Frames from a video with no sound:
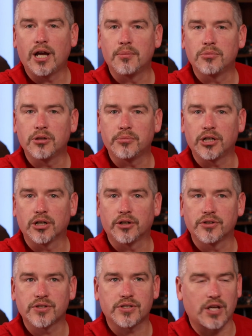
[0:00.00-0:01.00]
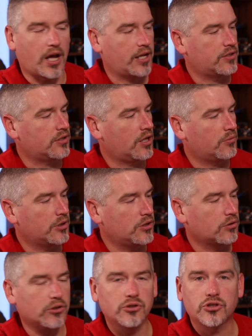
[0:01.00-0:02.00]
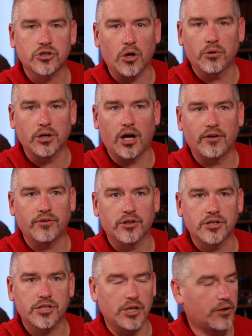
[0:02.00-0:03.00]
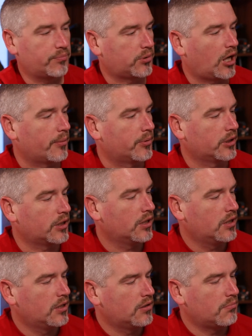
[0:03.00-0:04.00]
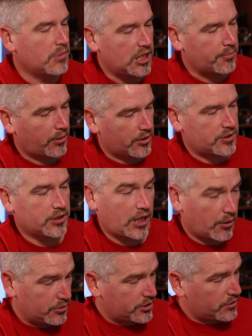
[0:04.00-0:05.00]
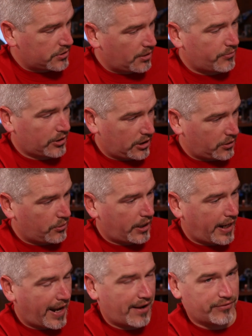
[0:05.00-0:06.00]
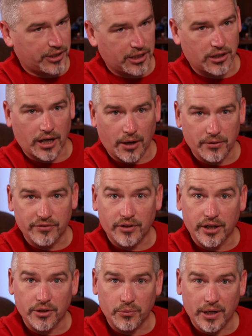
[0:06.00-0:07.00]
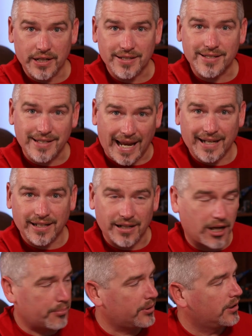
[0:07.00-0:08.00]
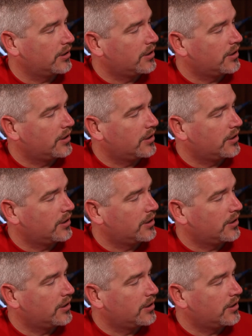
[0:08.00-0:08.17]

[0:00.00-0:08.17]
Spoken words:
emblem here on the side, so that way you can show it off on a shelf properly. Me, personally, I would do something like what I have here. I would find a way to stand it up